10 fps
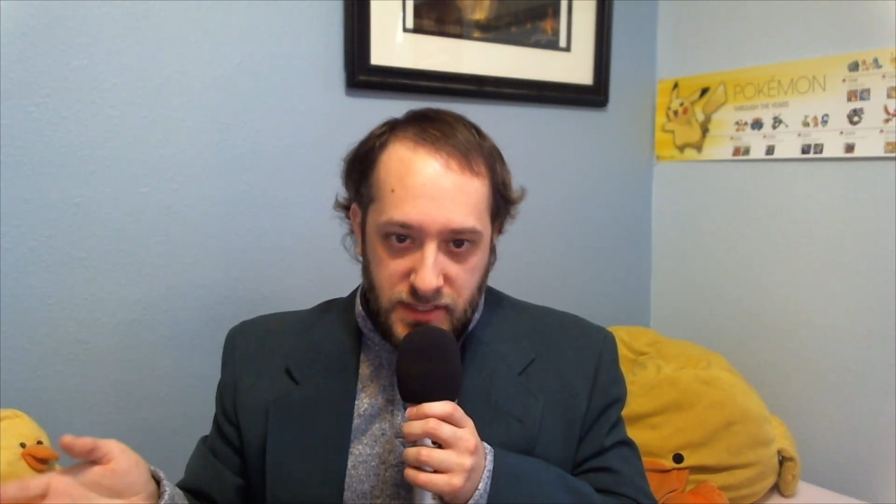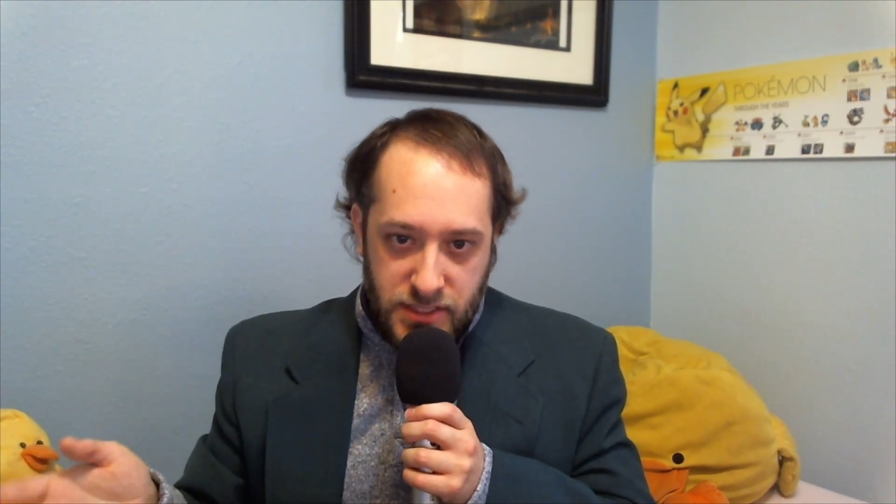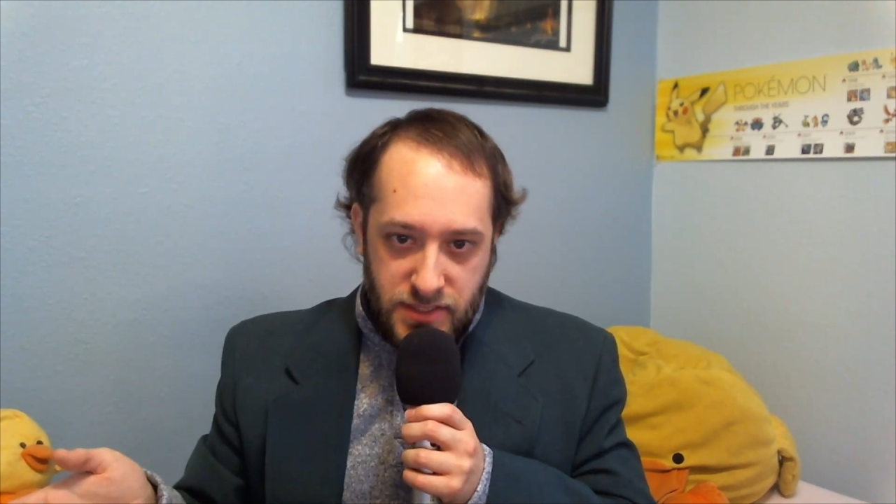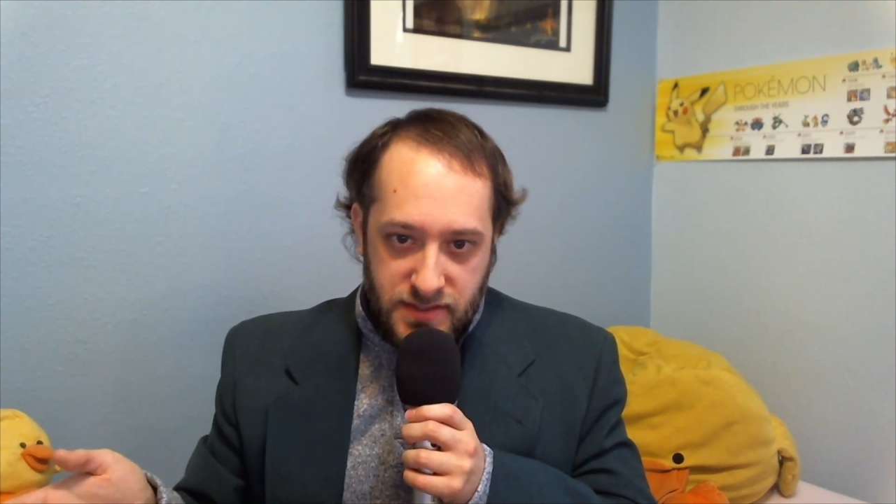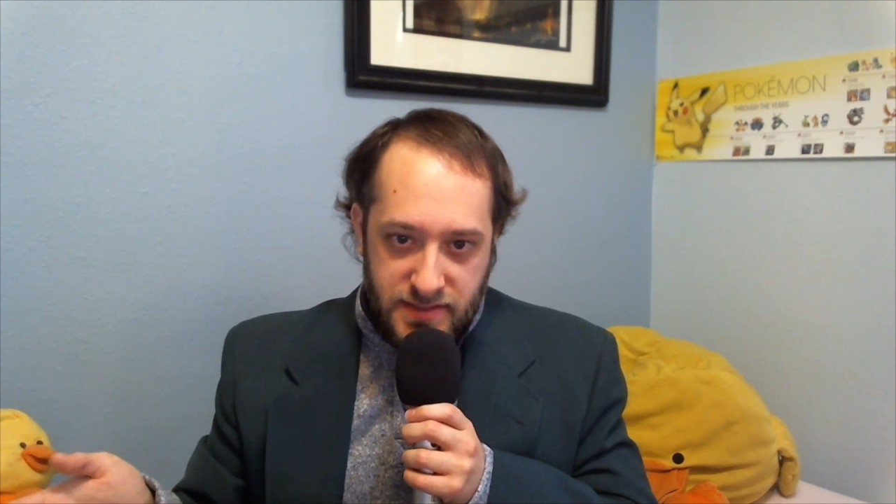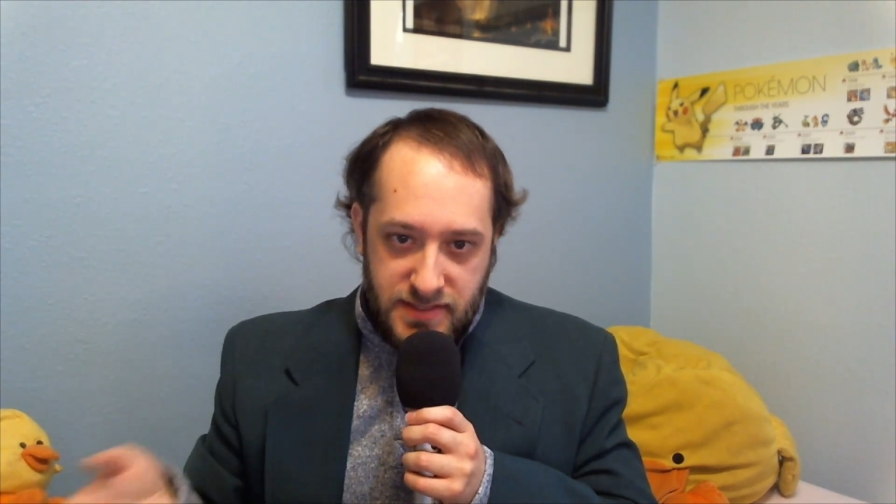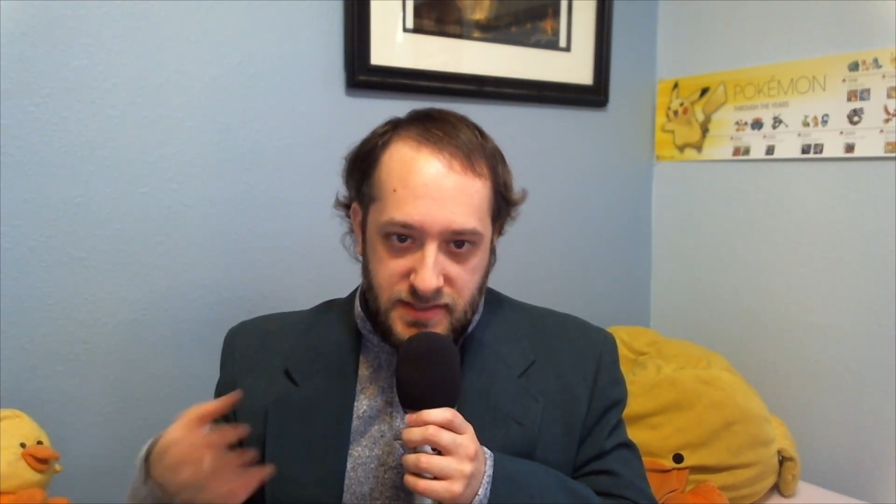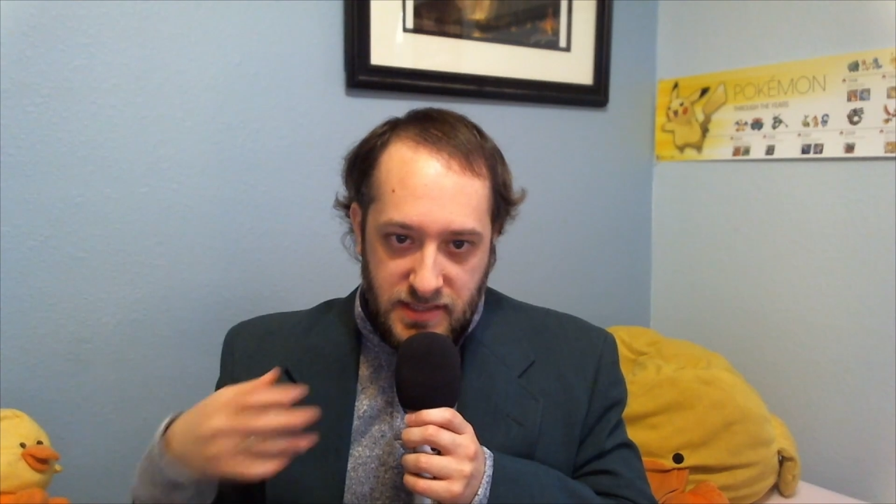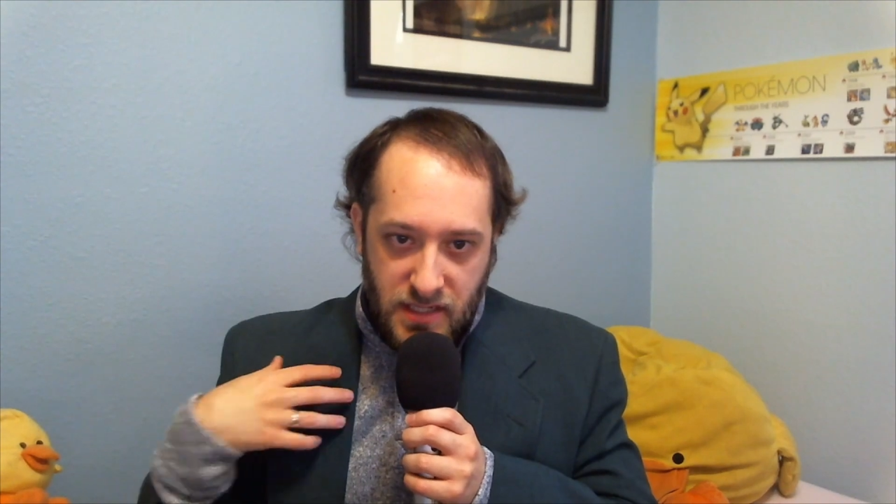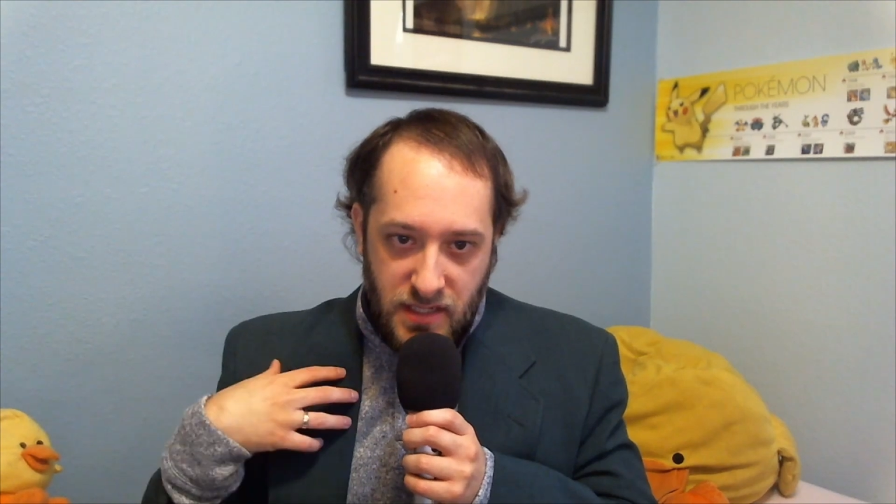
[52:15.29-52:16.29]

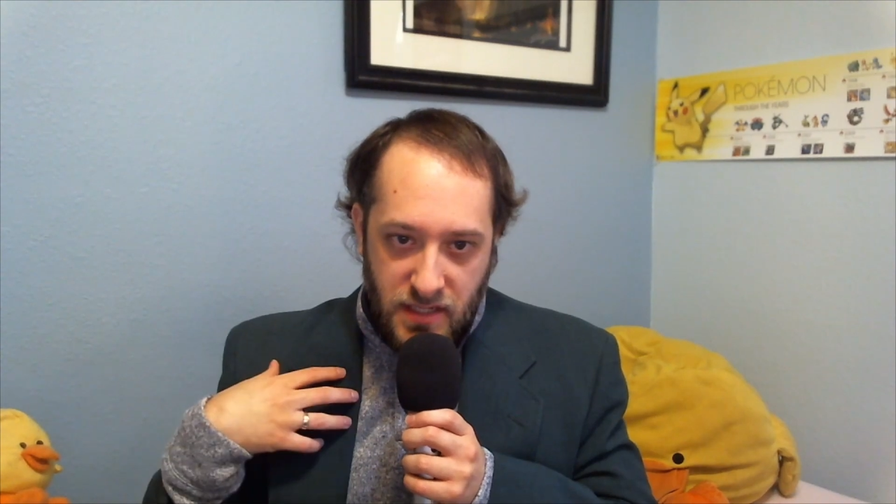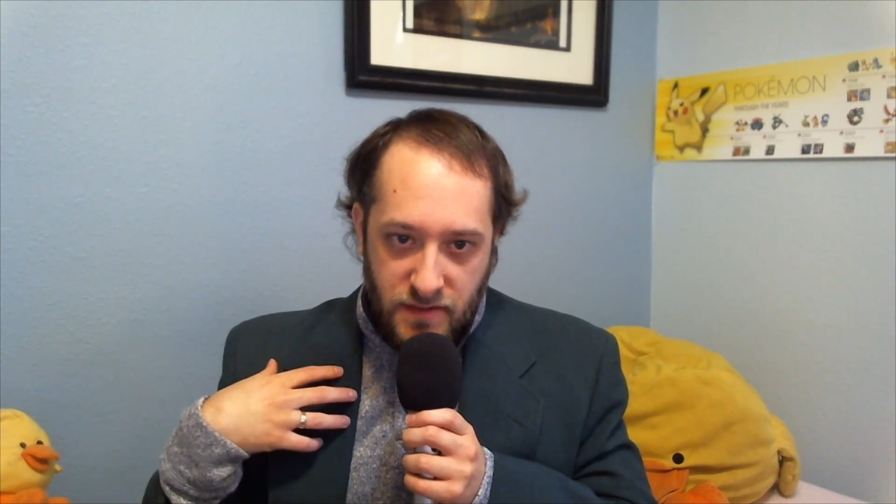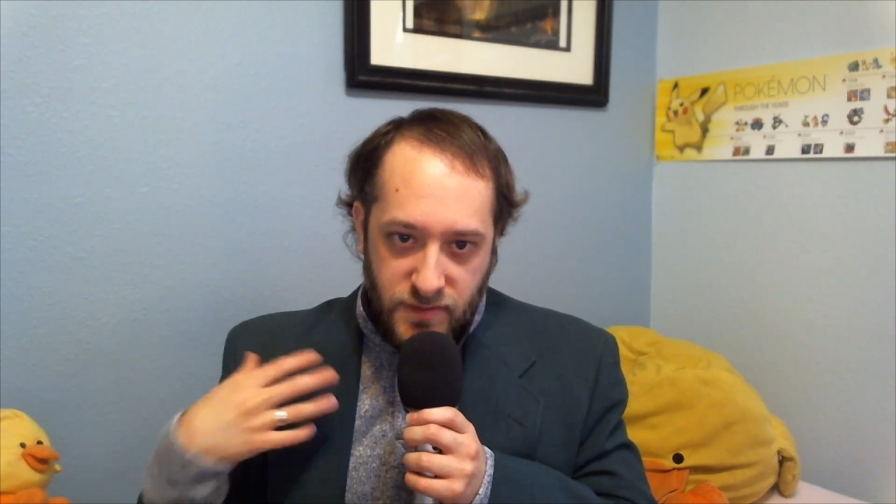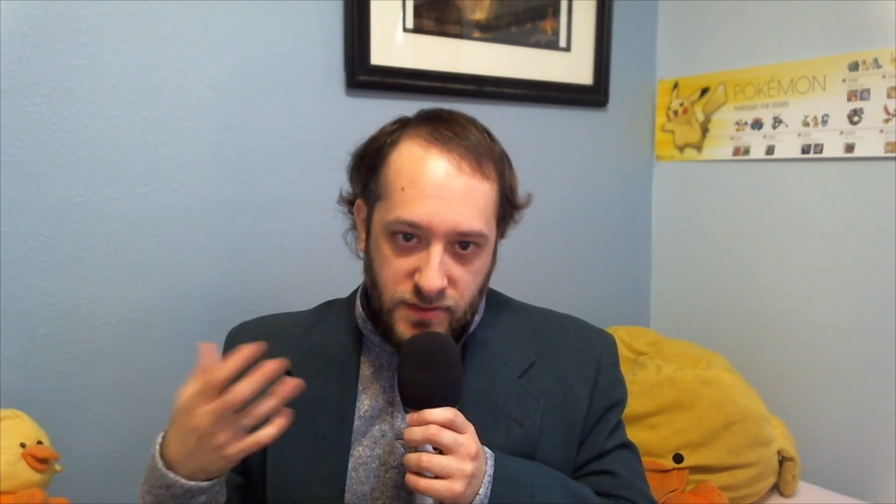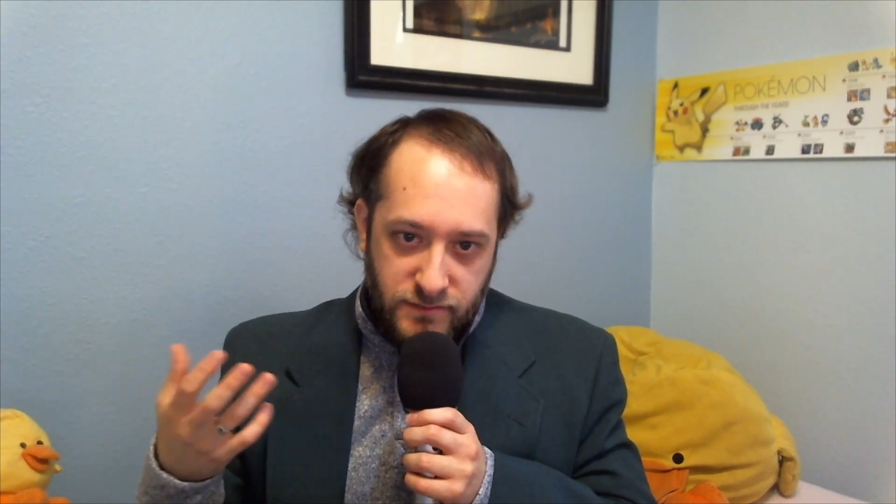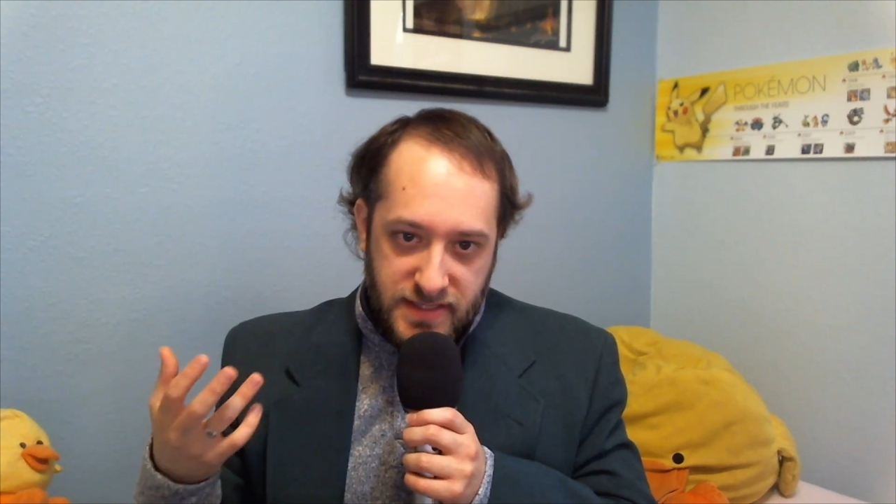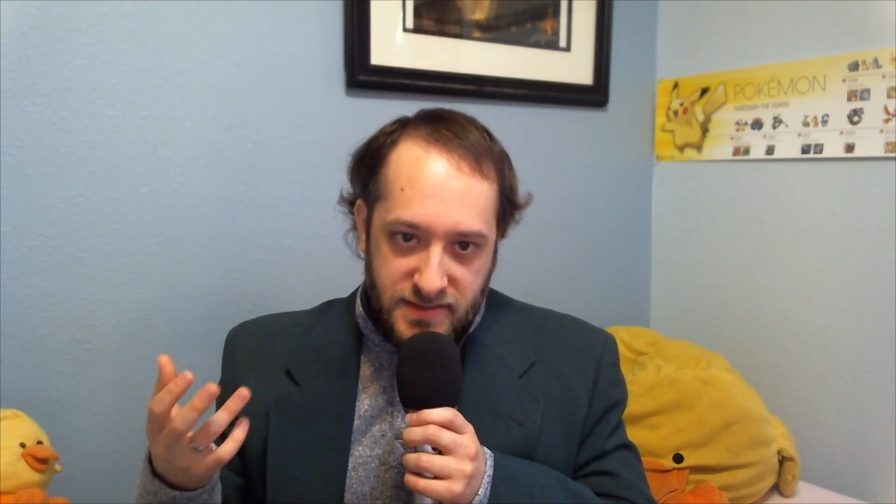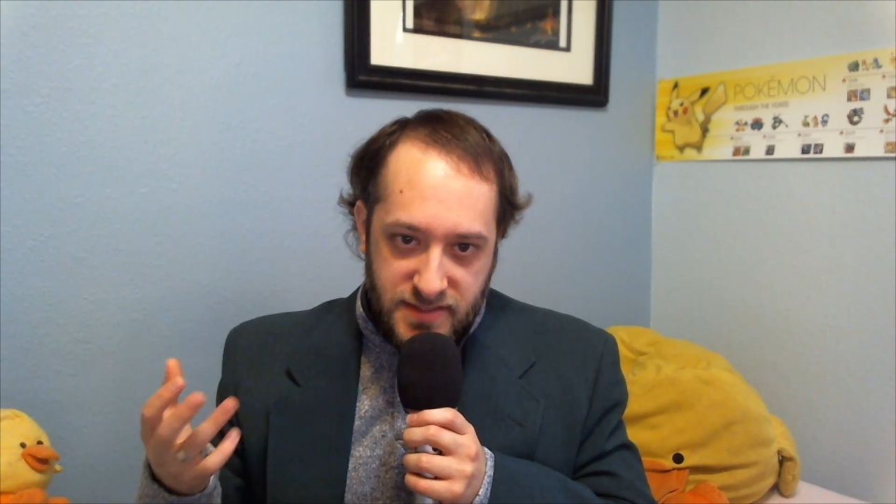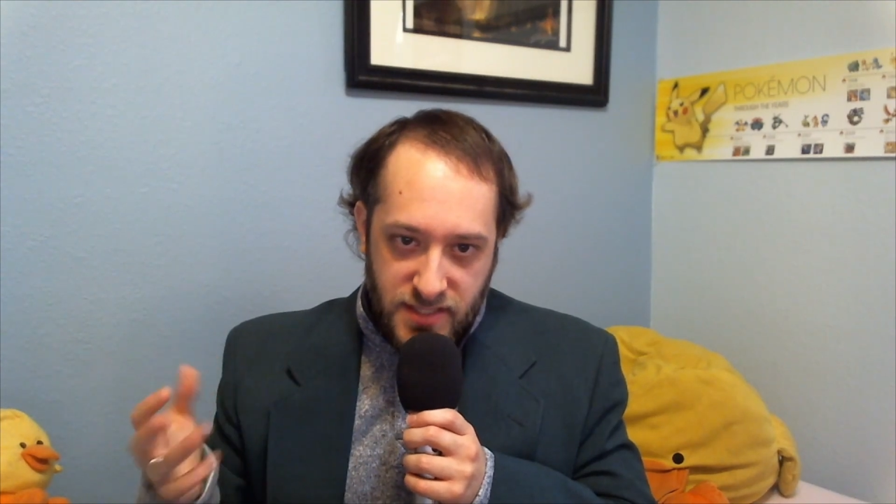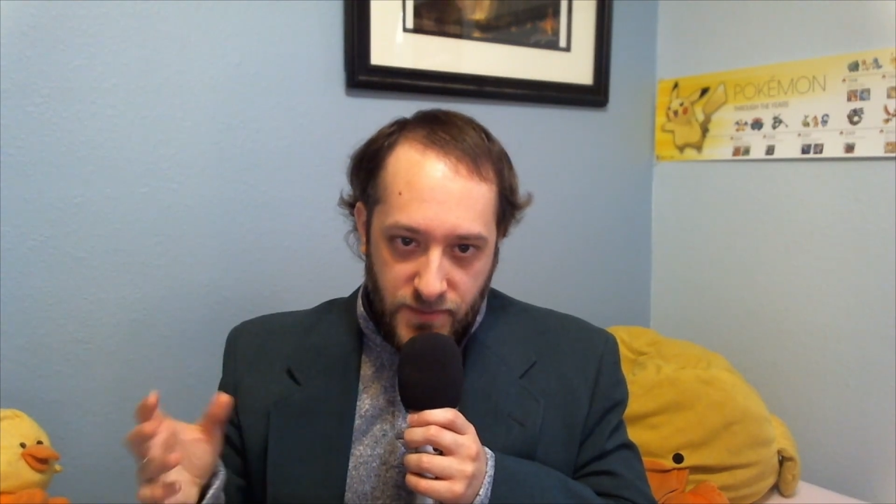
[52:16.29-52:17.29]
religions for good
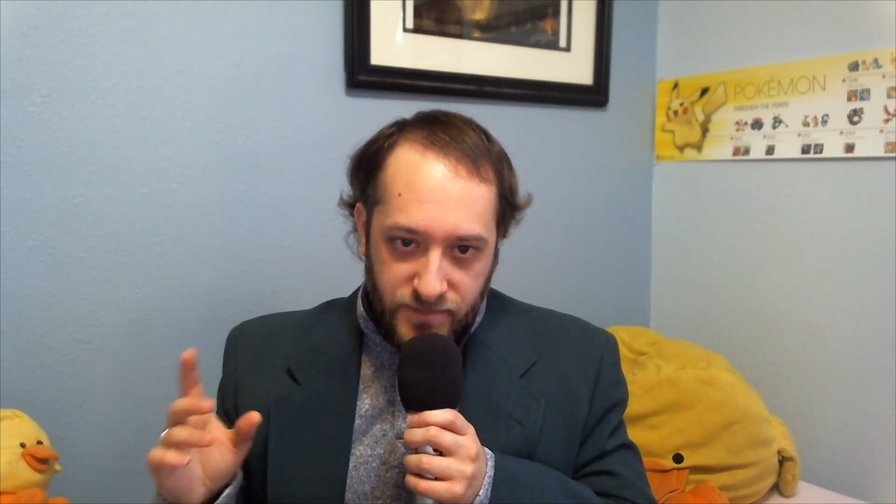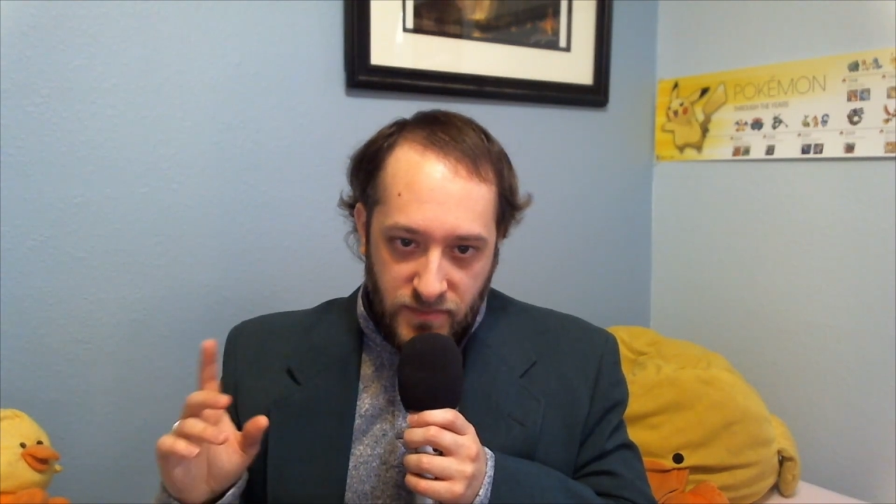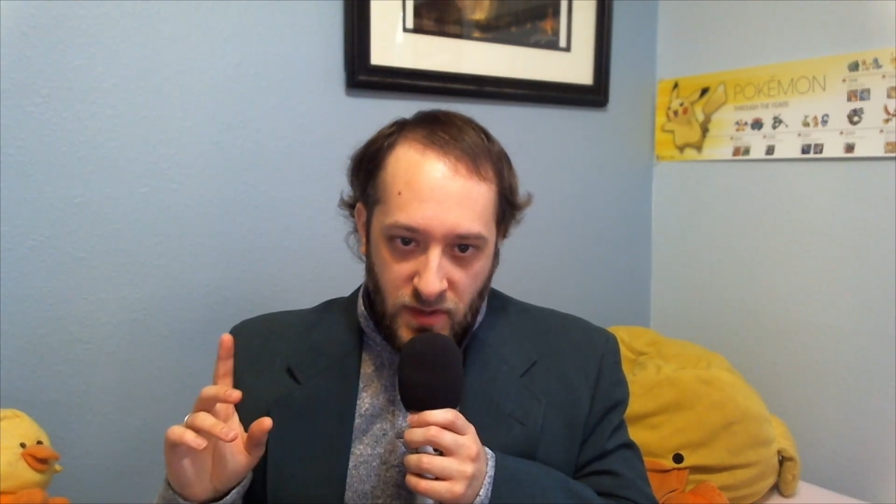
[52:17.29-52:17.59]
reasons. So